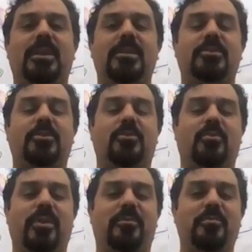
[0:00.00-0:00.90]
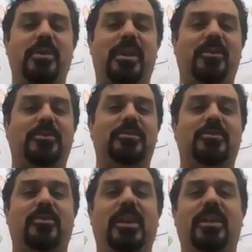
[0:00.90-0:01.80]
So you're aware of me on the
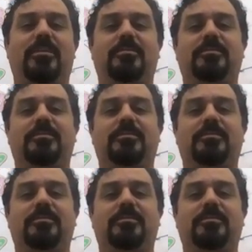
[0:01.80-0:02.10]
screen.